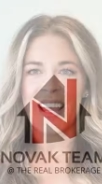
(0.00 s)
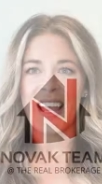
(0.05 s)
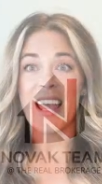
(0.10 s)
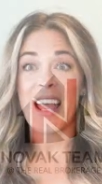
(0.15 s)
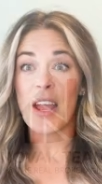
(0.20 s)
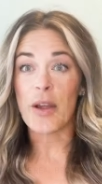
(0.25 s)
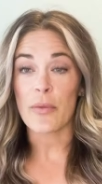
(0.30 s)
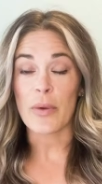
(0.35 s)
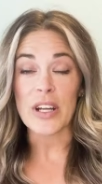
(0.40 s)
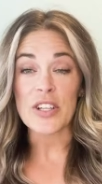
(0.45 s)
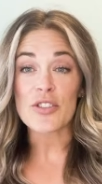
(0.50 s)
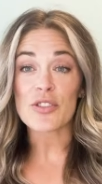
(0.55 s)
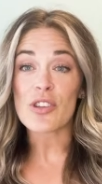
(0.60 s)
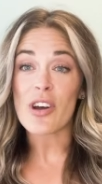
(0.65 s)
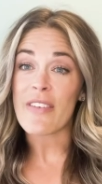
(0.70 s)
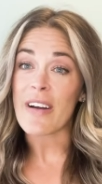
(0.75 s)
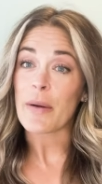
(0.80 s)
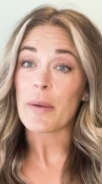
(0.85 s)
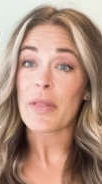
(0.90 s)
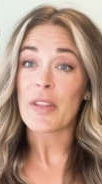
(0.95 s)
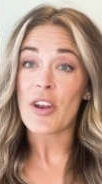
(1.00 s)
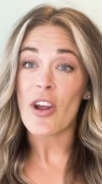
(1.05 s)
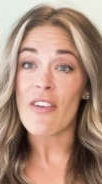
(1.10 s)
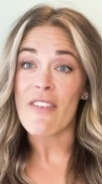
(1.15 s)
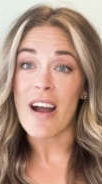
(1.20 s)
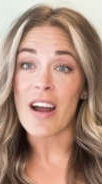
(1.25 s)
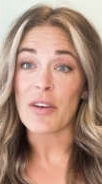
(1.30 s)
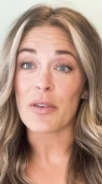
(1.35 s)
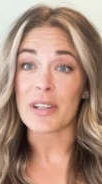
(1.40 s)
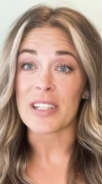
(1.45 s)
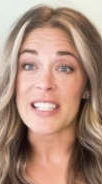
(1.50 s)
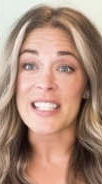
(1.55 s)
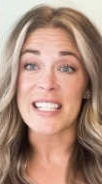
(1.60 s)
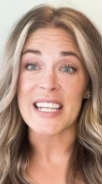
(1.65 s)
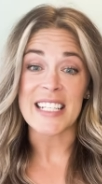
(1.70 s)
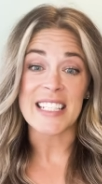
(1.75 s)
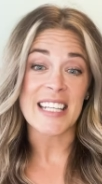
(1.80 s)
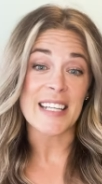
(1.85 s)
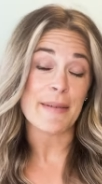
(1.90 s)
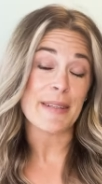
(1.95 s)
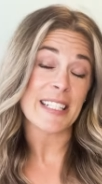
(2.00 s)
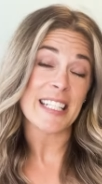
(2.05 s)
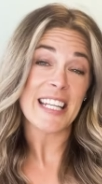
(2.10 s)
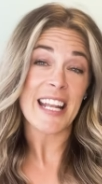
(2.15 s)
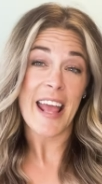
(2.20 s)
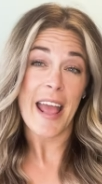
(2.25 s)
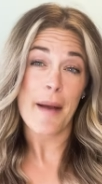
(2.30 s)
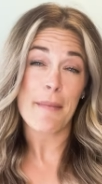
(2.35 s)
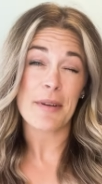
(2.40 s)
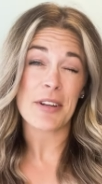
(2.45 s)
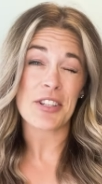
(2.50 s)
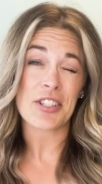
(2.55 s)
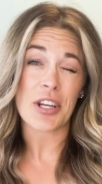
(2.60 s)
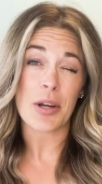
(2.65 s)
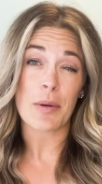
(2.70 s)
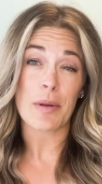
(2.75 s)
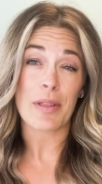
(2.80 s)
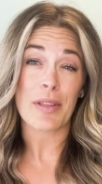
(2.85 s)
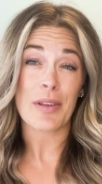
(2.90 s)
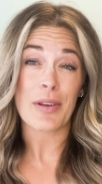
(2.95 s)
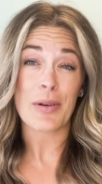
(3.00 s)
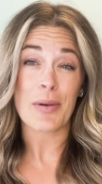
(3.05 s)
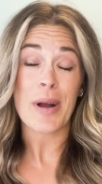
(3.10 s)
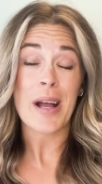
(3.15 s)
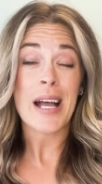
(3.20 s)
Hey, Rachael Novak with the Novak Real Estate Team, and today I'm going to share with you